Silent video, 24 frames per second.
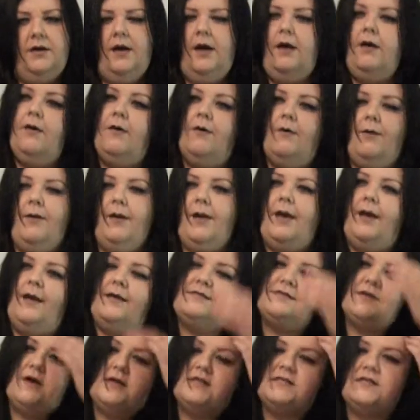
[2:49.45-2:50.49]
Oh,
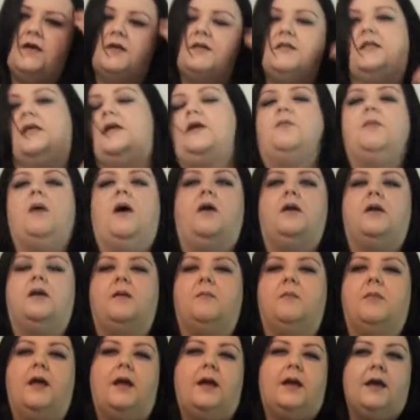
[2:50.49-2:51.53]
okay, so I start to think about it,
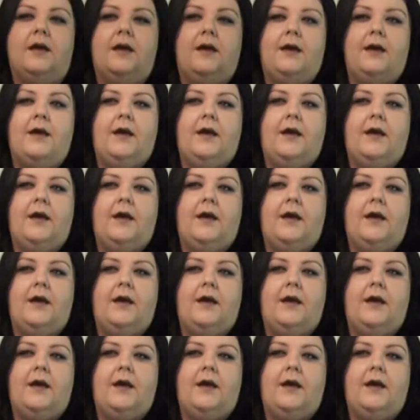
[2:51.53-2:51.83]
and I'm like,